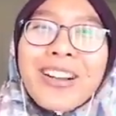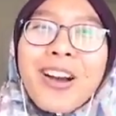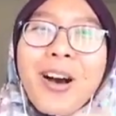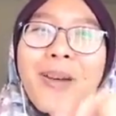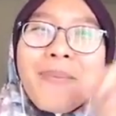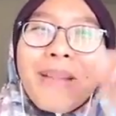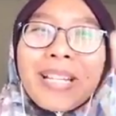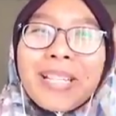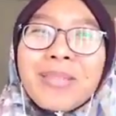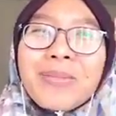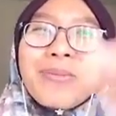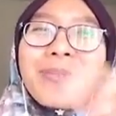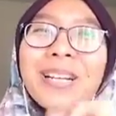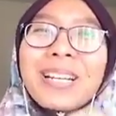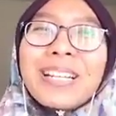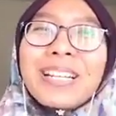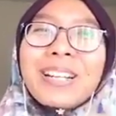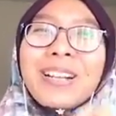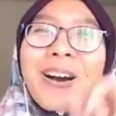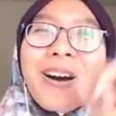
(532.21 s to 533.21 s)
comment
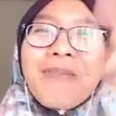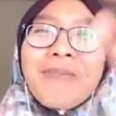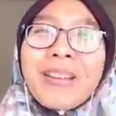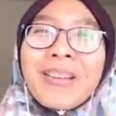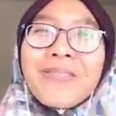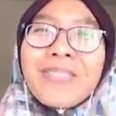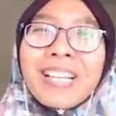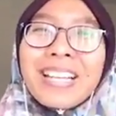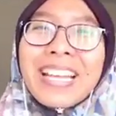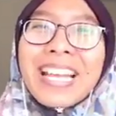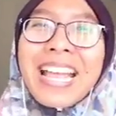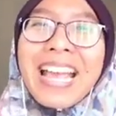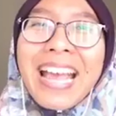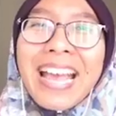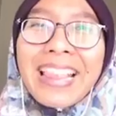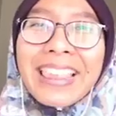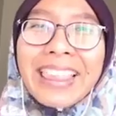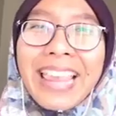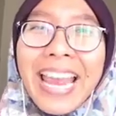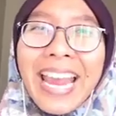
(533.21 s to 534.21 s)
word, comment word.
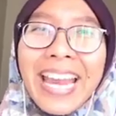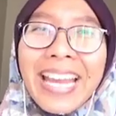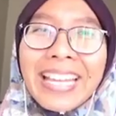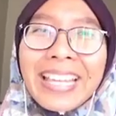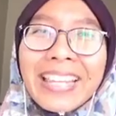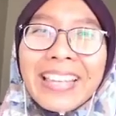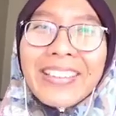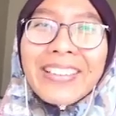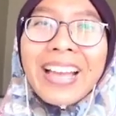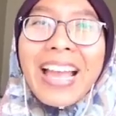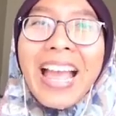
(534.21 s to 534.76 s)
Thank you.